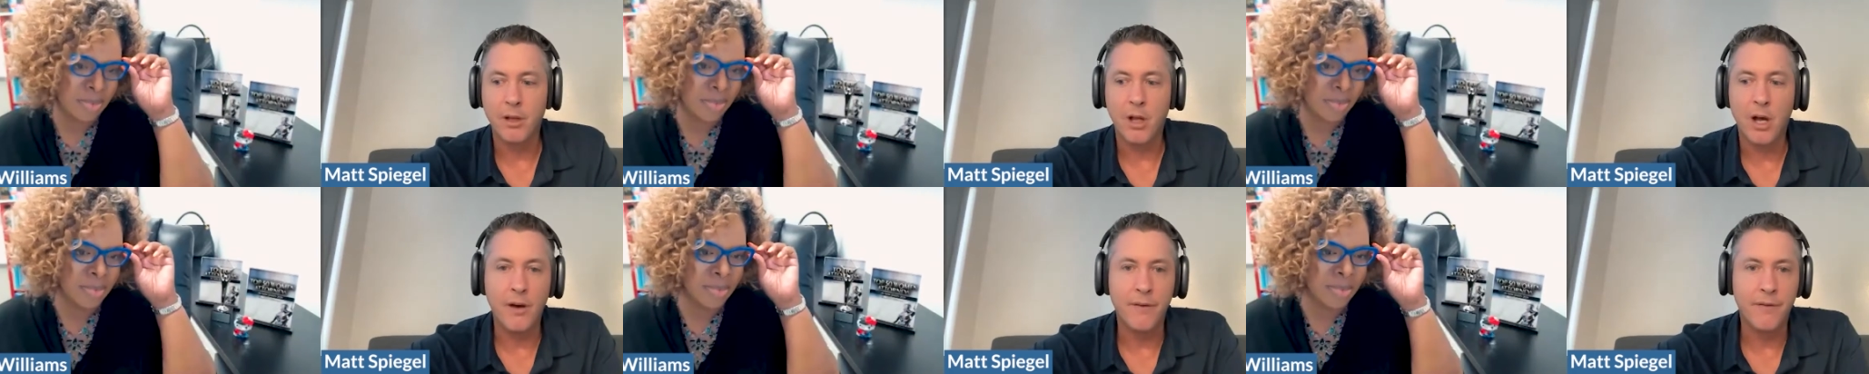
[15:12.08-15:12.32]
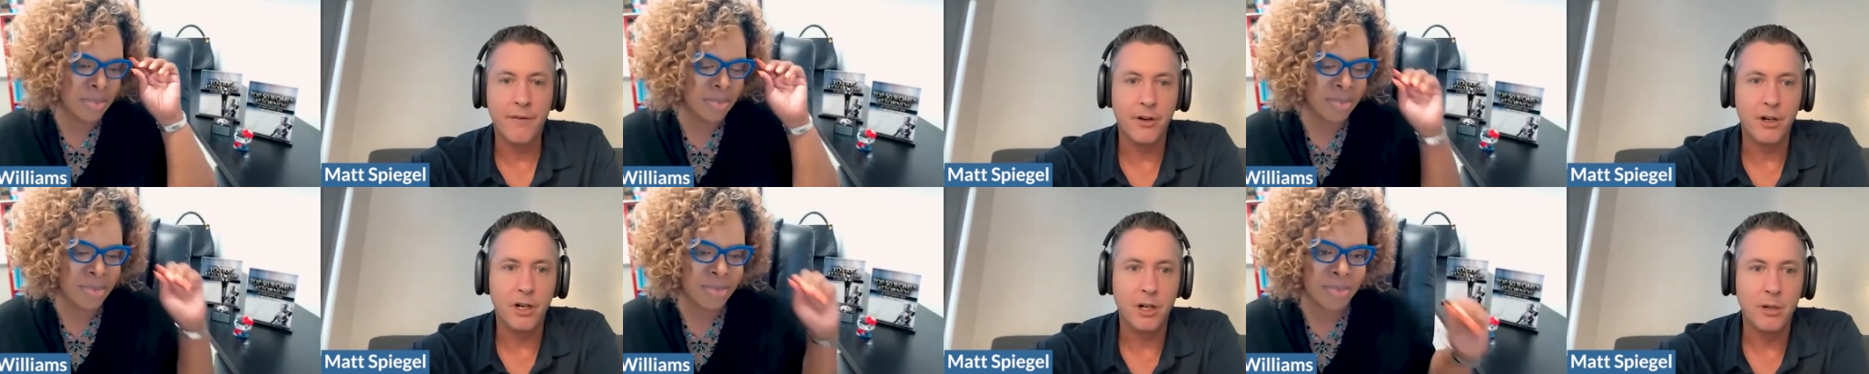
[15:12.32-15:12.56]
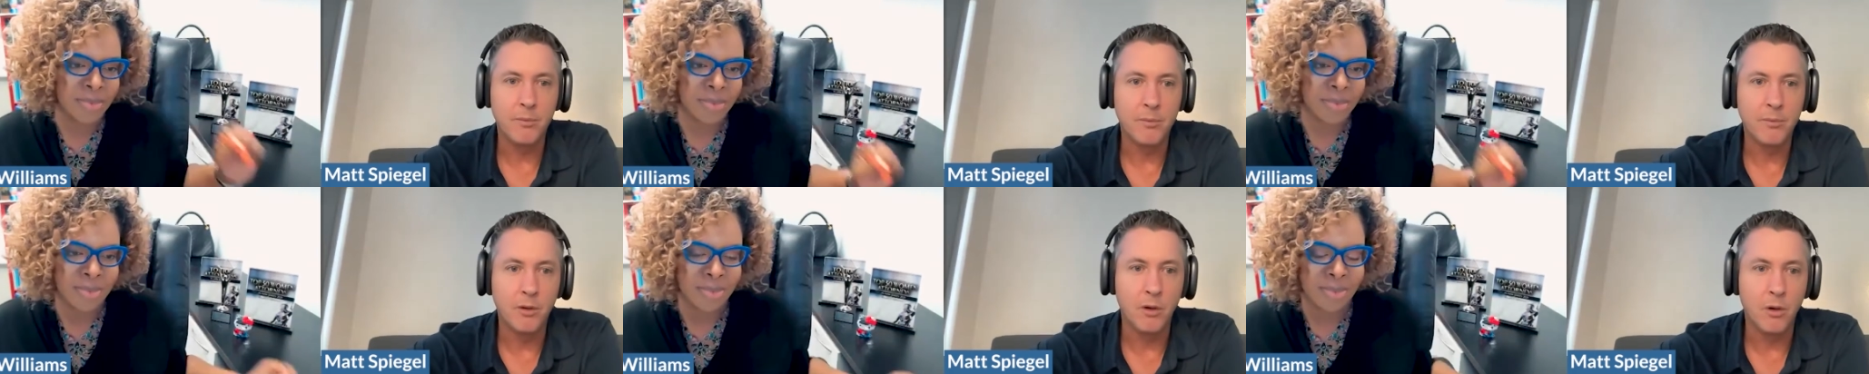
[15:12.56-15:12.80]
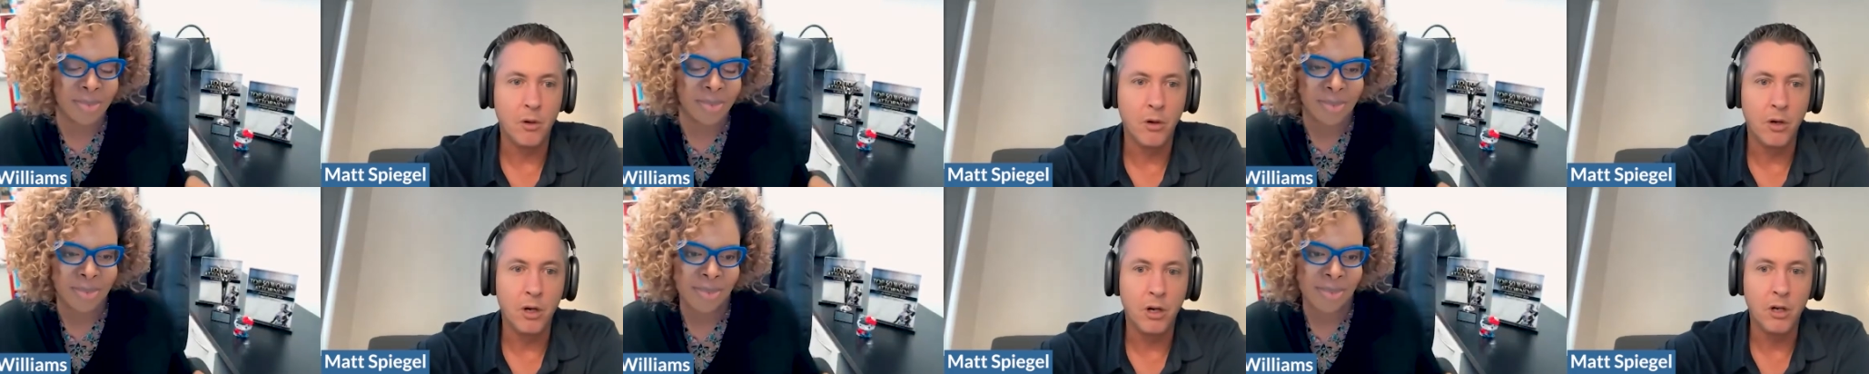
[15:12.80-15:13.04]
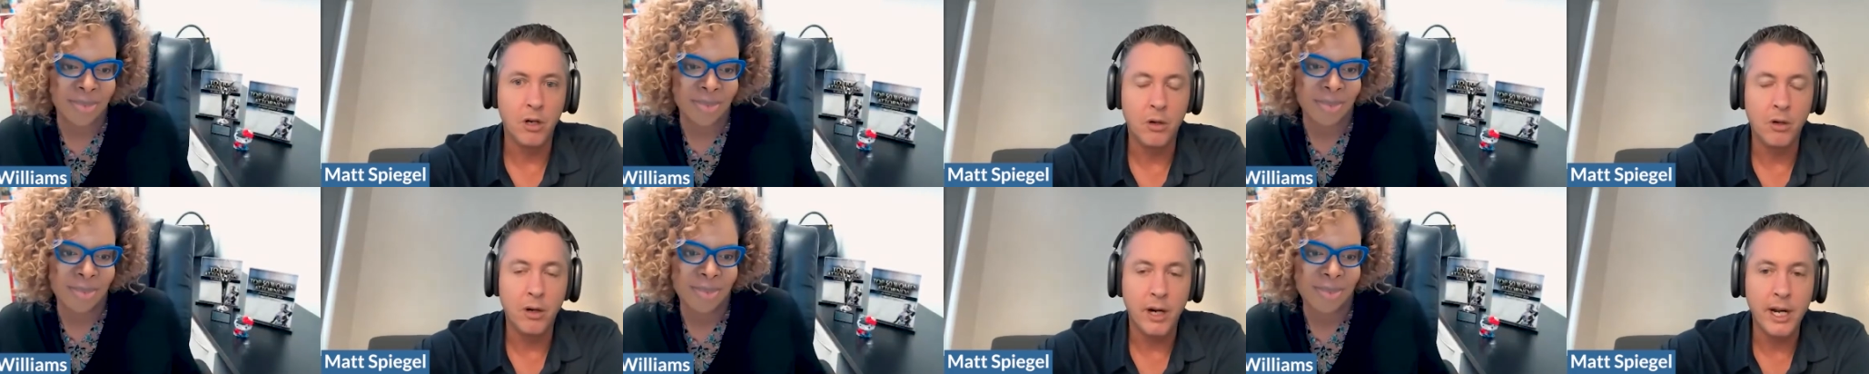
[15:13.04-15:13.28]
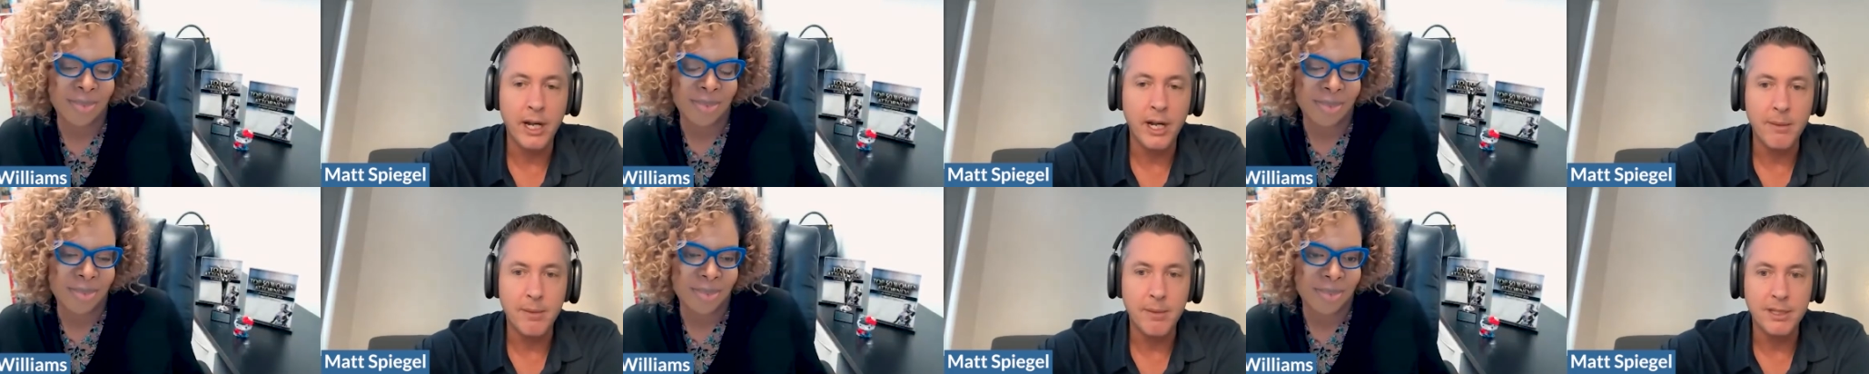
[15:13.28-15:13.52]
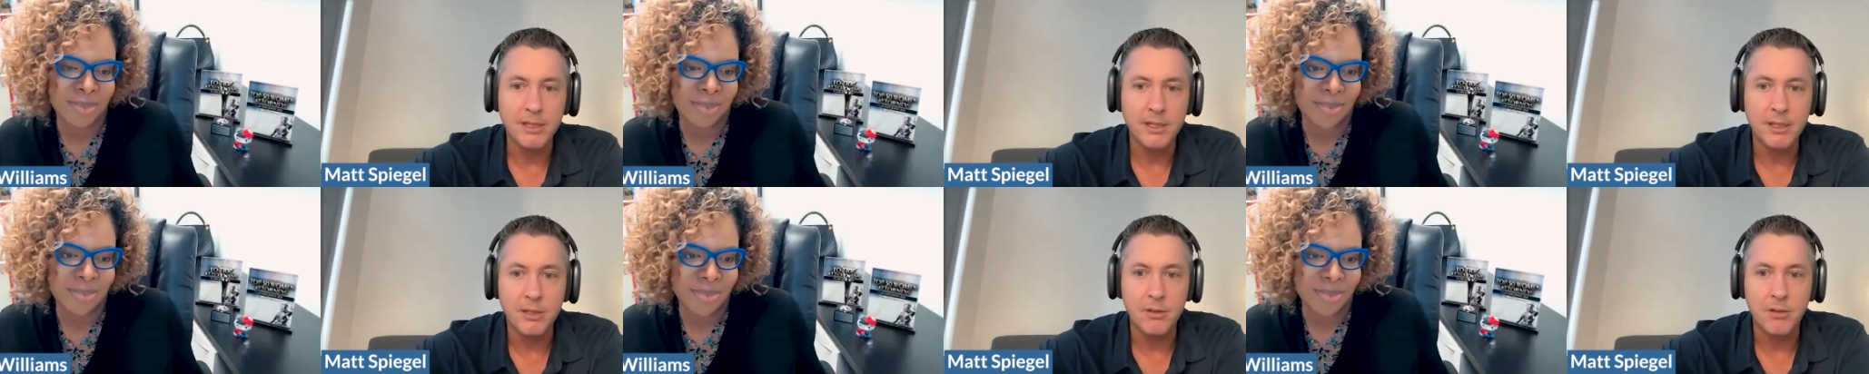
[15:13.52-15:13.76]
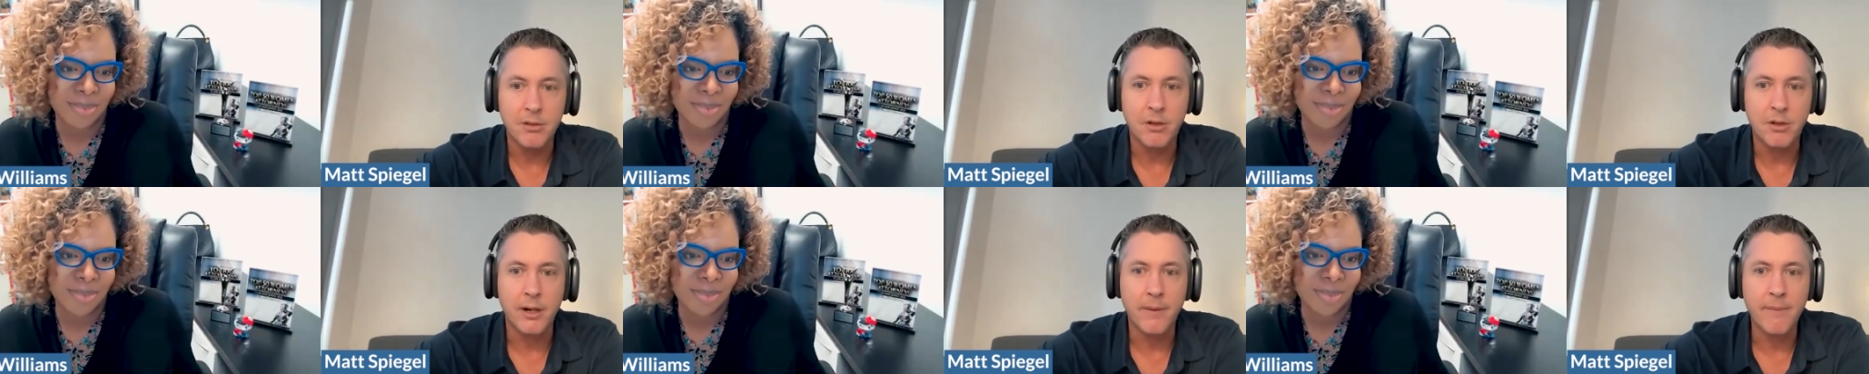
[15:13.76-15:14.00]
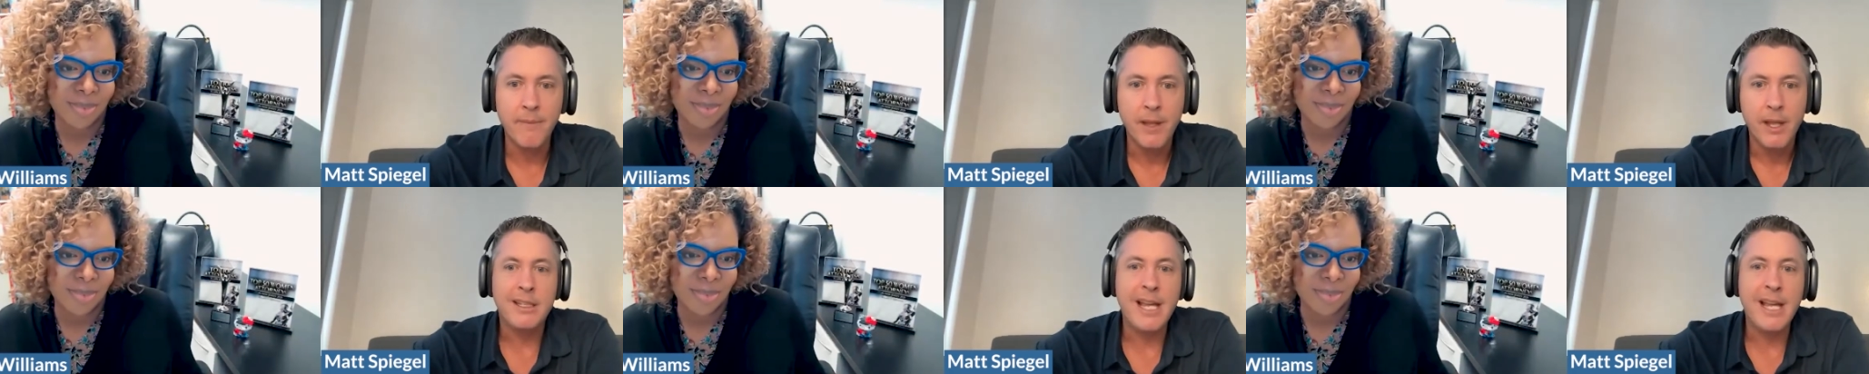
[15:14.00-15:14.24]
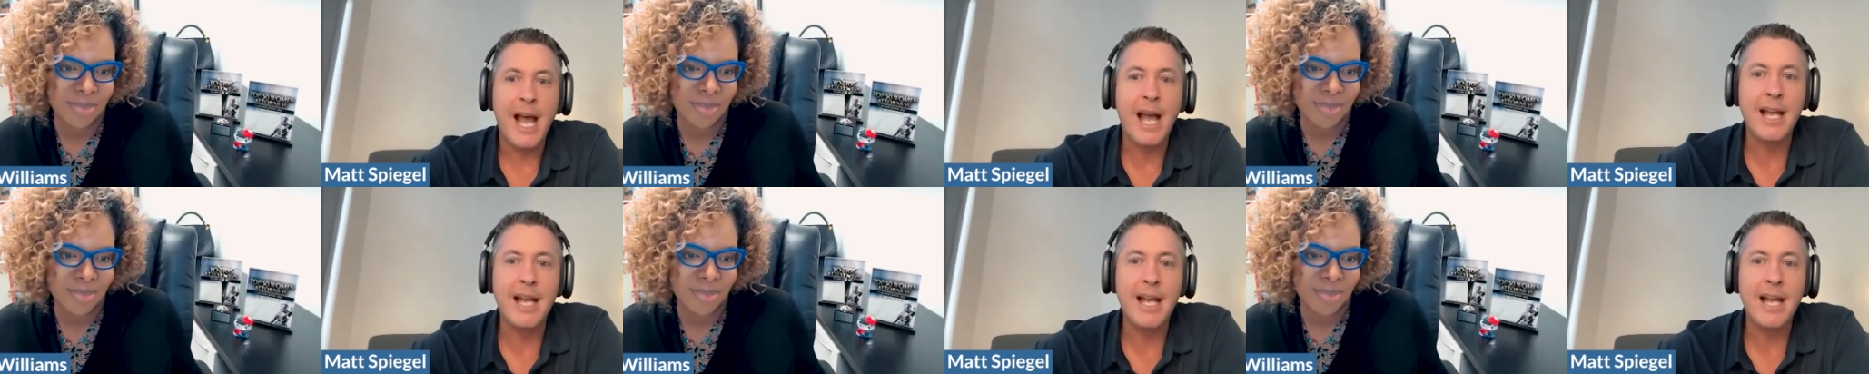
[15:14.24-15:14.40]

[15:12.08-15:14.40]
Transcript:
Speaker 1: law firm or, or any business owner, it's